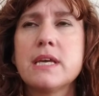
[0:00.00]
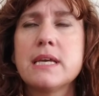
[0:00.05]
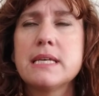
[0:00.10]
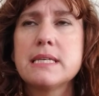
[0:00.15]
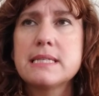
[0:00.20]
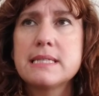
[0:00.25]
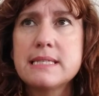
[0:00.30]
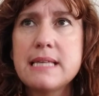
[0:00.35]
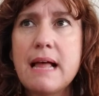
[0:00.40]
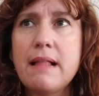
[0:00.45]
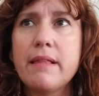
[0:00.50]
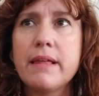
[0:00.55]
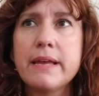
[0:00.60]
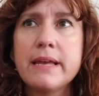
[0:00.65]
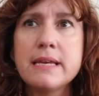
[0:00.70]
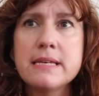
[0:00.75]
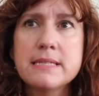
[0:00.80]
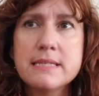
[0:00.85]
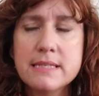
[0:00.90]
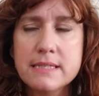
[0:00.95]
selling
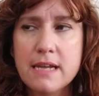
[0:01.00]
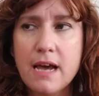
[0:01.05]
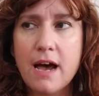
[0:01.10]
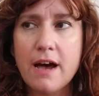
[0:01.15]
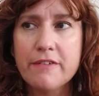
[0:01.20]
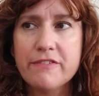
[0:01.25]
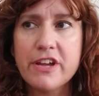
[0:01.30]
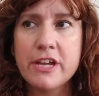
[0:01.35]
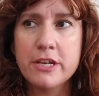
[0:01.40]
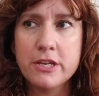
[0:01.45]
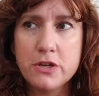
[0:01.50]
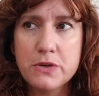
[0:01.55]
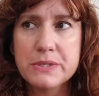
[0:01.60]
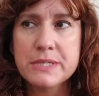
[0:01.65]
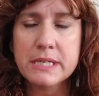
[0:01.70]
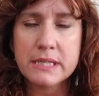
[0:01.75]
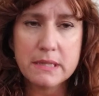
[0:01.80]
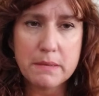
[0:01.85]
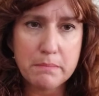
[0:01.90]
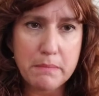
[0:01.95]
his stuff and
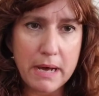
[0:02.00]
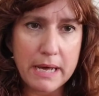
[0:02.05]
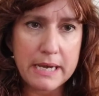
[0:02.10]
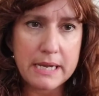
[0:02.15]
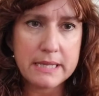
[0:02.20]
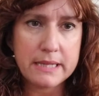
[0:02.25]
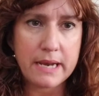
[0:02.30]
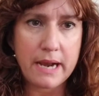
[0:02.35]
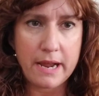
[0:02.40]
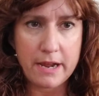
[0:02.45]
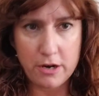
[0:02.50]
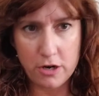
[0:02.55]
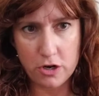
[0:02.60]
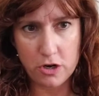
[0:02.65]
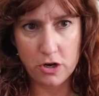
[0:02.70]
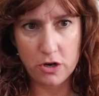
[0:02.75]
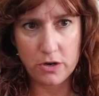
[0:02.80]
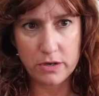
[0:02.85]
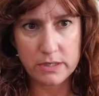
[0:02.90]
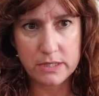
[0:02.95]
using the money that I
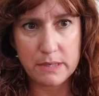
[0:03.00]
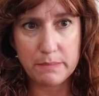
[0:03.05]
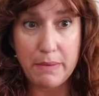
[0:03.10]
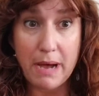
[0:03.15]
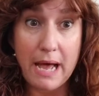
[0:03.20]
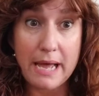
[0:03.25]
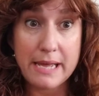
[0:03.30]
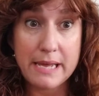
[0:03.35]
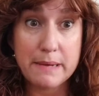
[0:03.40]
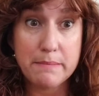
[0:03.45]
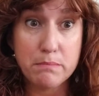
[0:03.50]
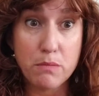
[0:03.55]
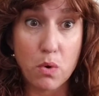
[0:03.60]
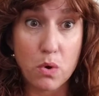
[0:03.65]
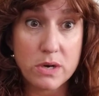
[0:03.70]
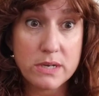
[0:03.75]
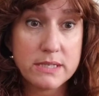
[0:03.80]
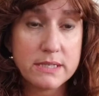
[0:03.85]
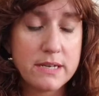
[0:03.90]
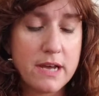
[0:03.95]
earned to buy him
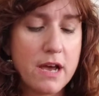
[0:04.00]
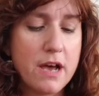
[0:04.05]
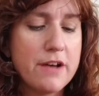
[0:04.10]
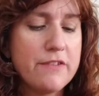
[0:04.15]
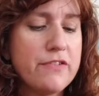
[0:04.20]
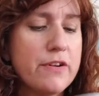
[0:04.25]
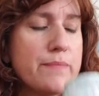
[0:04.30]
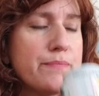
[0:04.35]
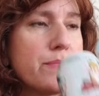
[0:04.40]
more stuff.